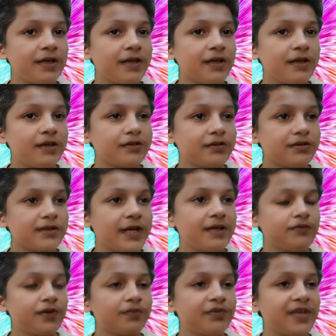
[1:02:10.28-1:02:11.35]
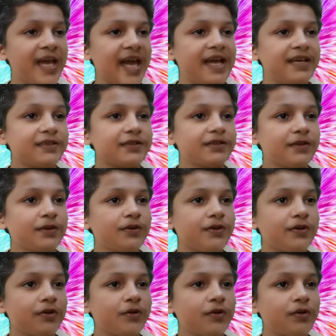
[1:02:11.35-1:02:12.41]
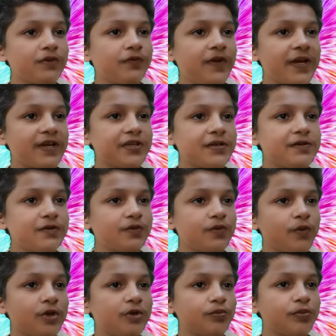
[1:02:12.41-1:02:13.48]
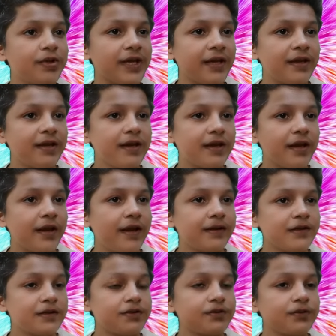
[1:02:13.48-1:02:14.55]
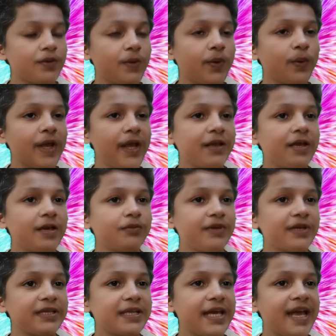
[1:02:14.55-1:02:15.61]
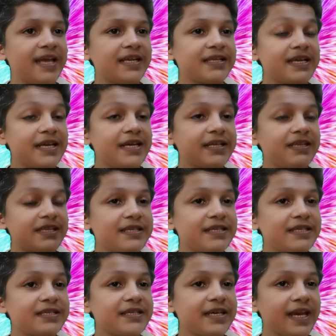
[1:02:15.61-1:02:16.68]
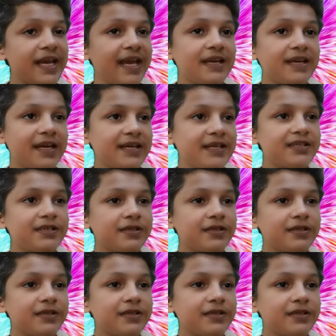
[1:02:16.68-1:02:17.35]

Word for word: So aside from that, it's good old-fashioned sword play, and it's so welcome in this this day and age.